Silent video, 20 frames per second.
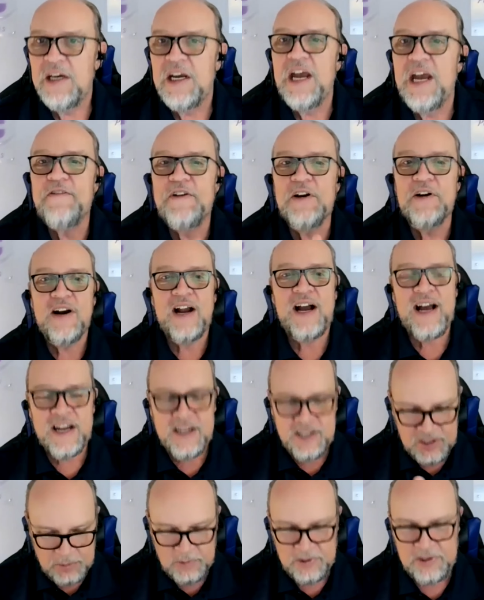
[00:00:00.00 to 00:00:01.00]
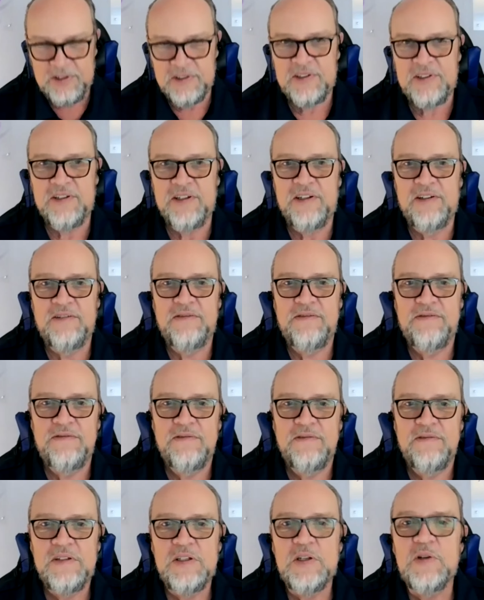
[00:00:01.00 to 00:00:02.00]
if you're honest with yourself,
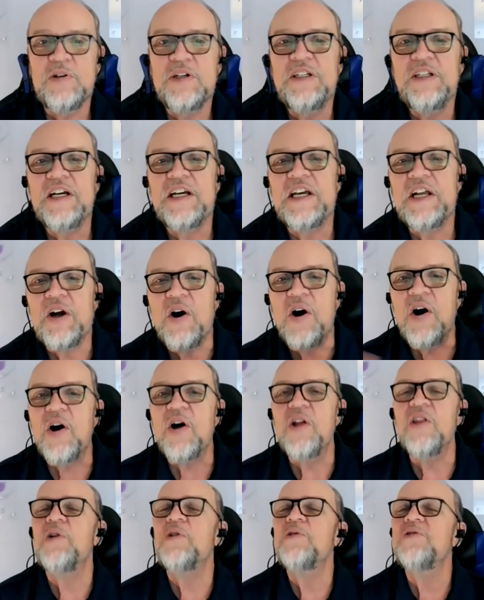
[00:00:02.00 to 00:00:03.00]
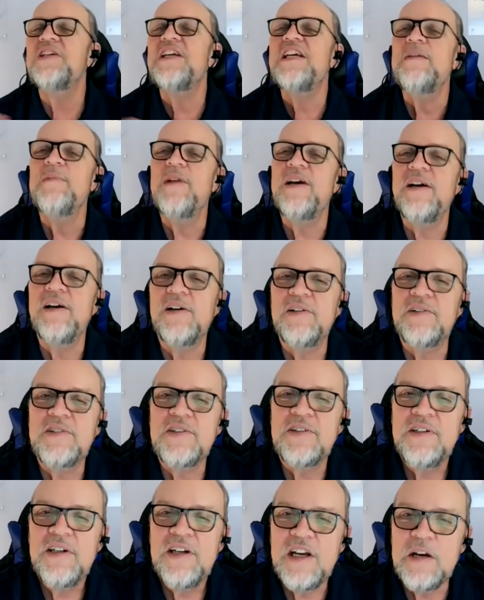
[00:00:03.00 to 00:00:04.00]
you can look at all those emails